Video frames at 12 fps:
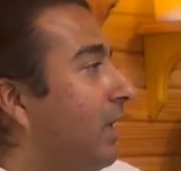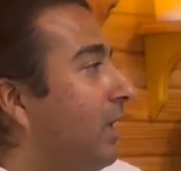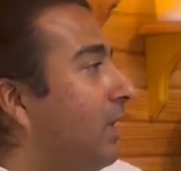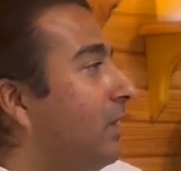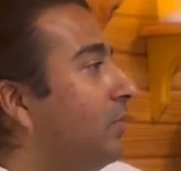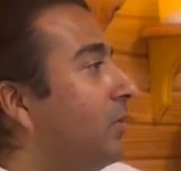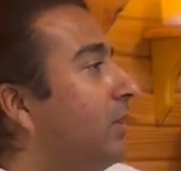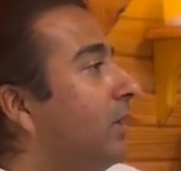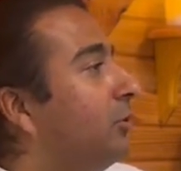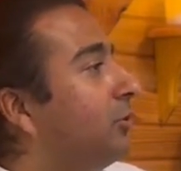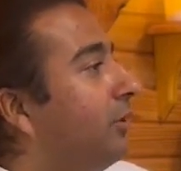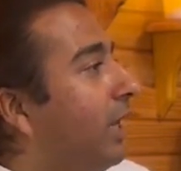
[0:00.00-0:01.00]
And the Buddha
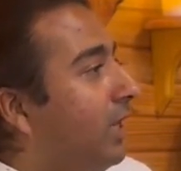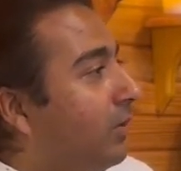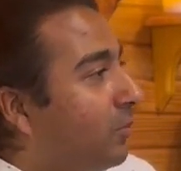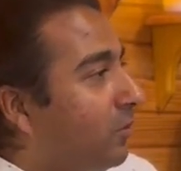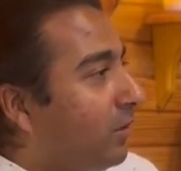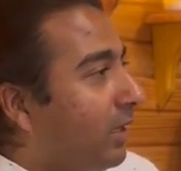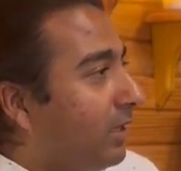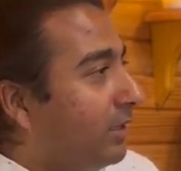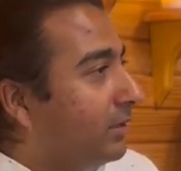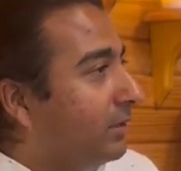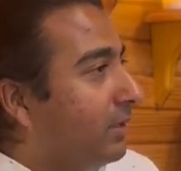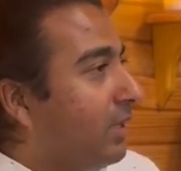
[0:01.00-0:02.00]
trained
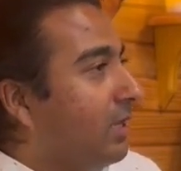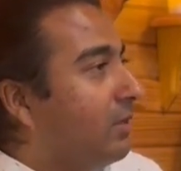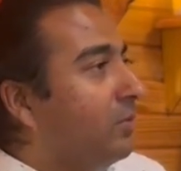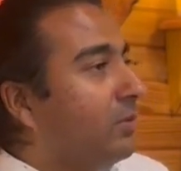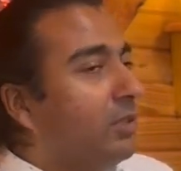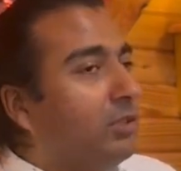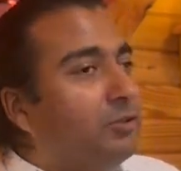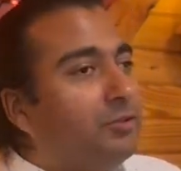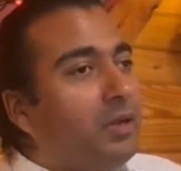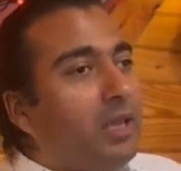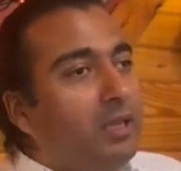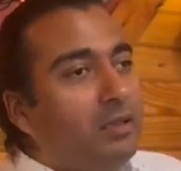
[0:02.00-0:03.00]
Moggallana, and the Buddha
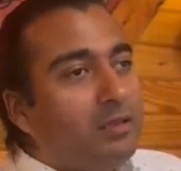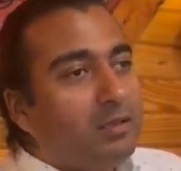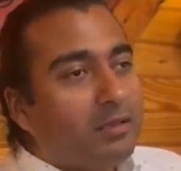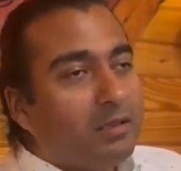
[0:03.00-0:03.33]
trained